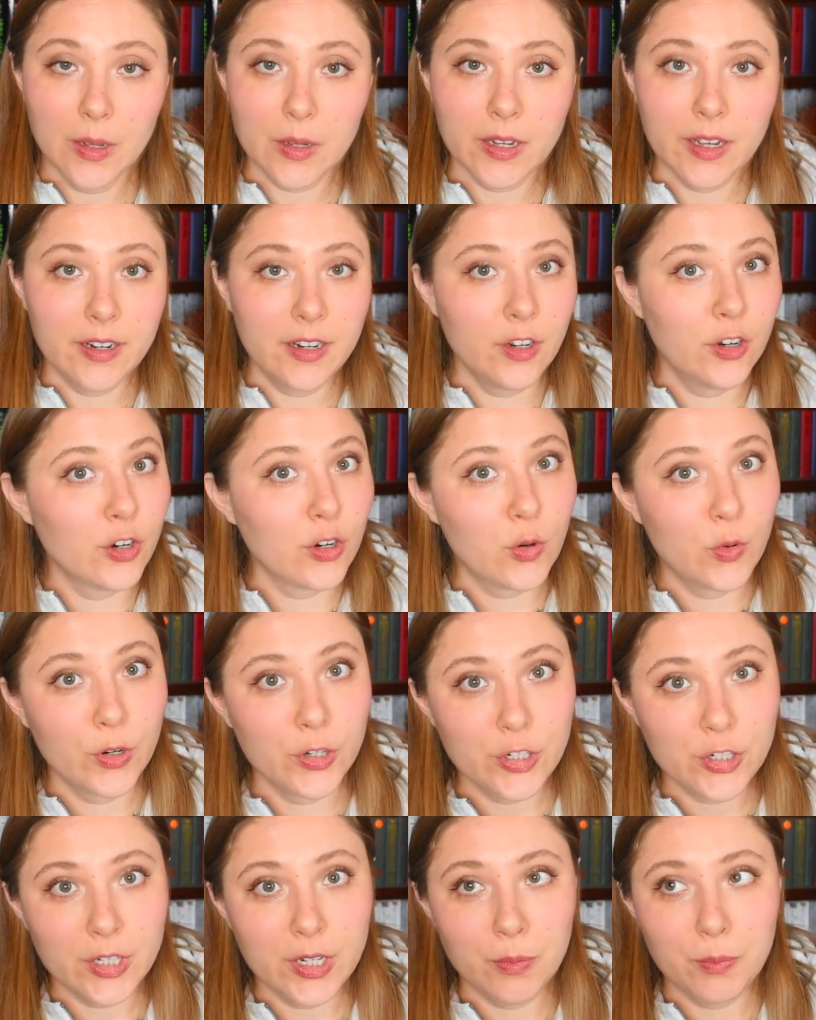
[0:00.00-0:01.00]
cutting her
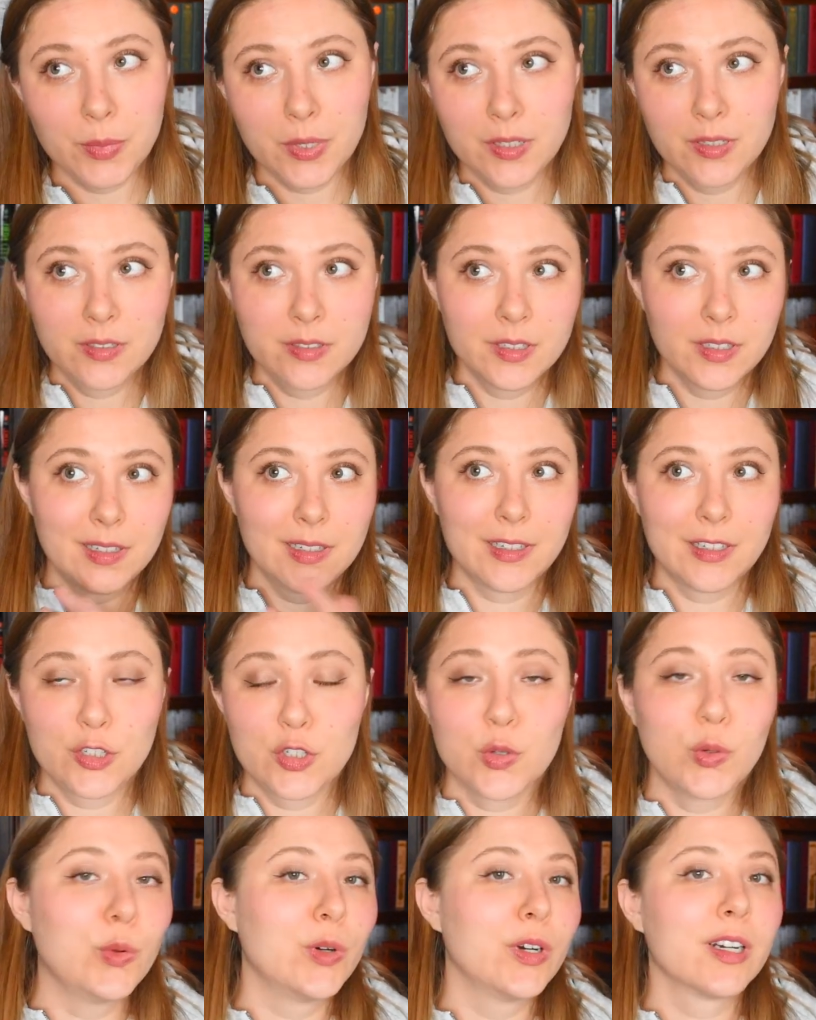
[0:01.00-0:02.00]
courtship
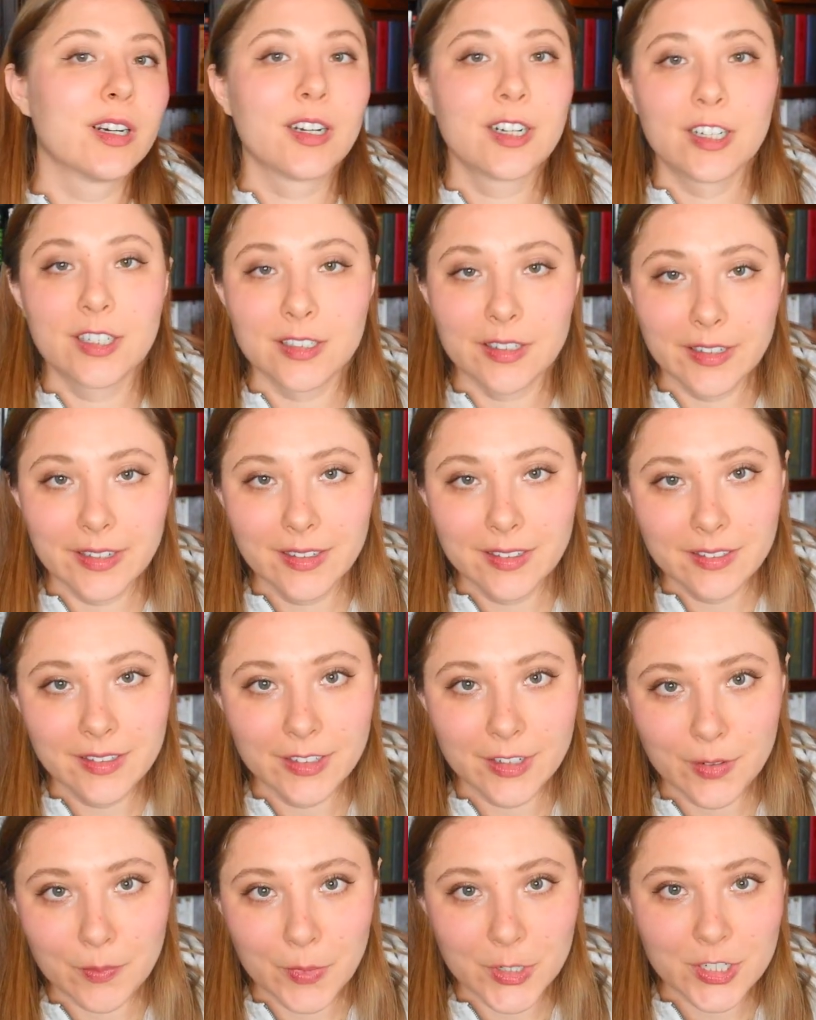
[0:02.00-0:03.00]
tour early,
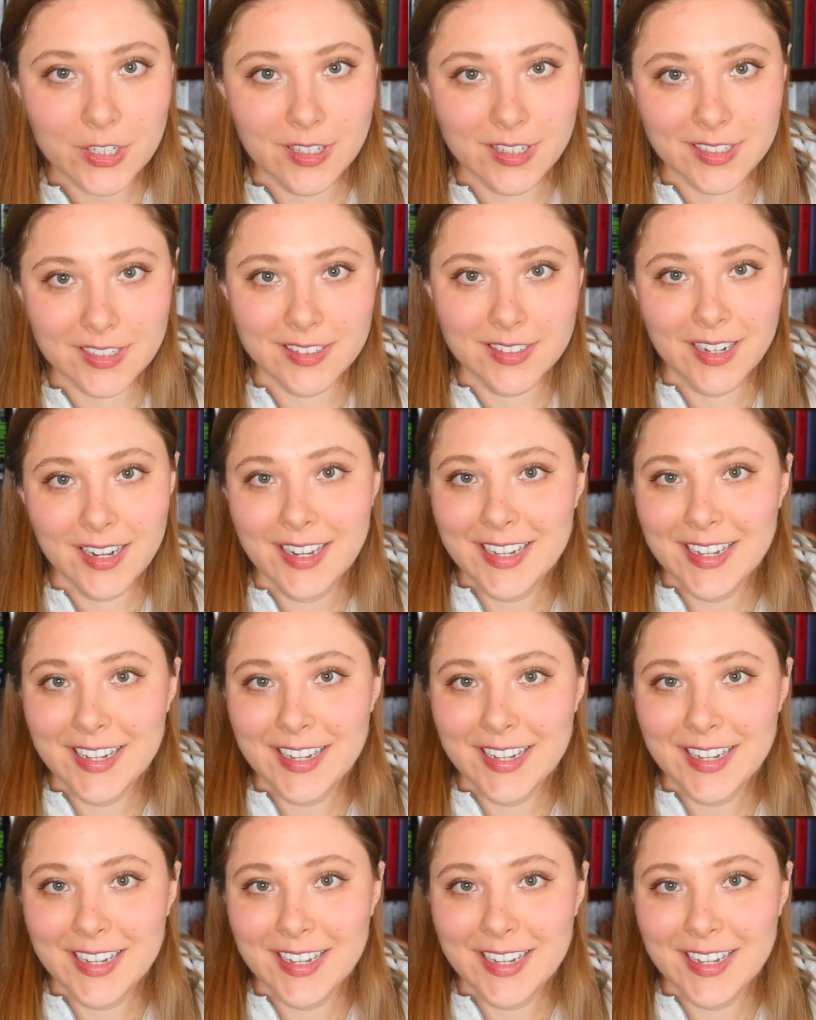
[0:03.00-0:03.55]
much to the